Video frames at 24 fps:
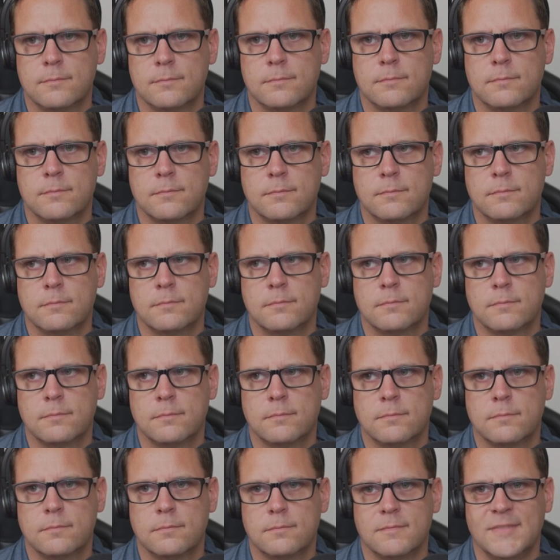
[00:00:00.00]

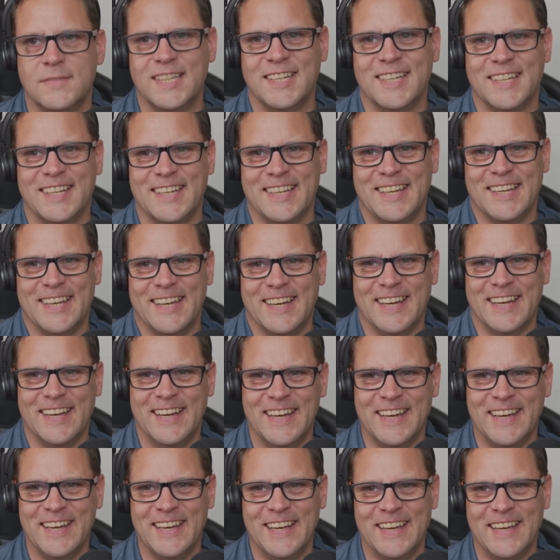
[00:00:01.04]

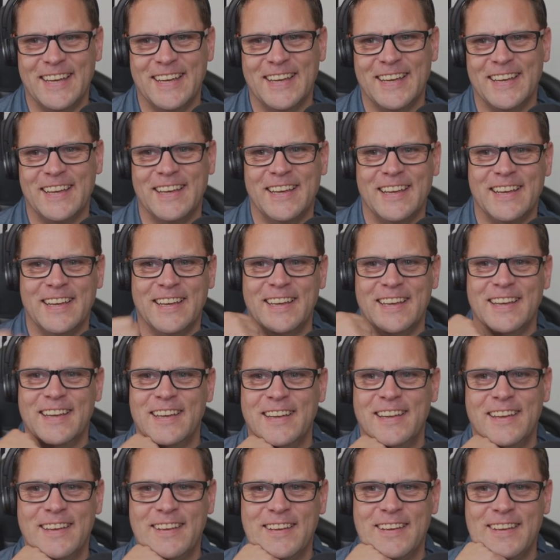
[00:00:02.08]

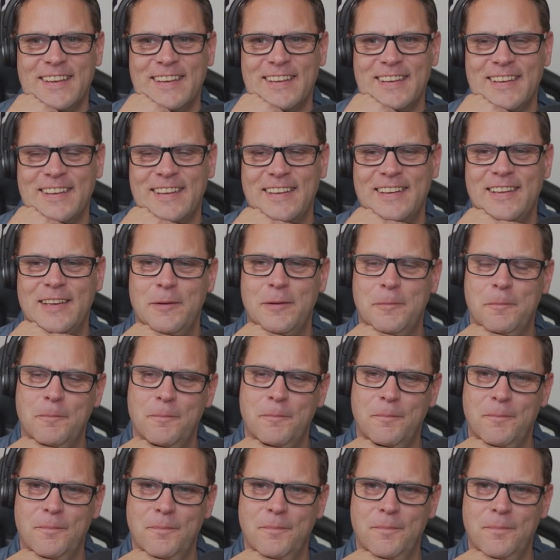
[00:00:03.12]

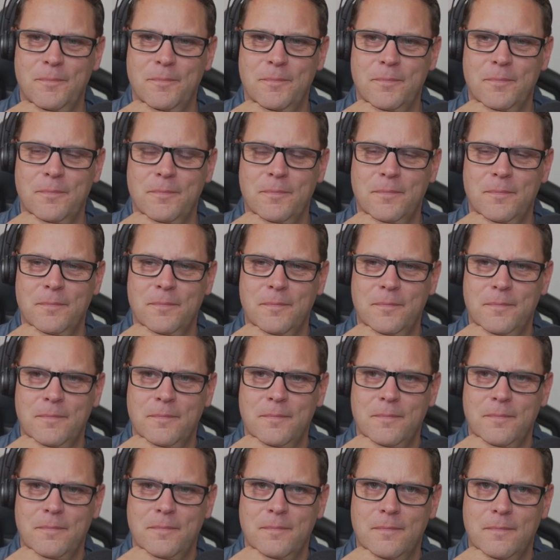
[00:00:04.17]

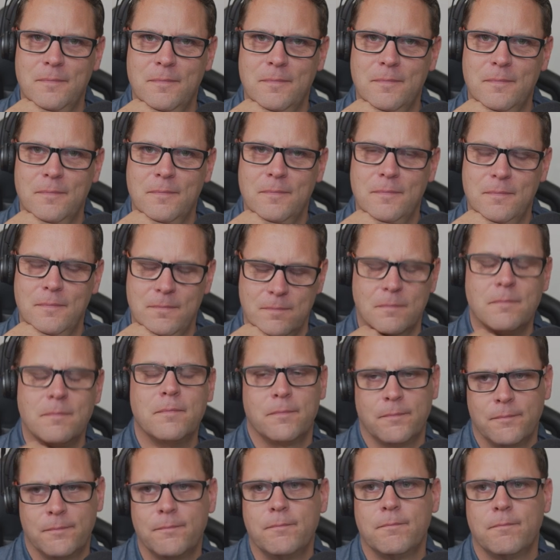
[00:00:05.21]

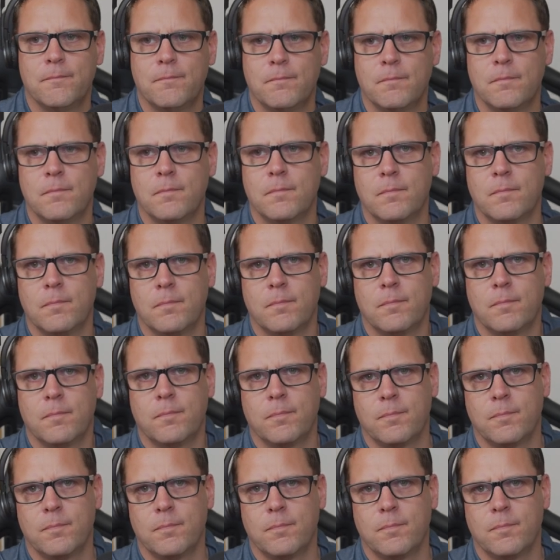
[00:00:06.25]
This person isn't speaking.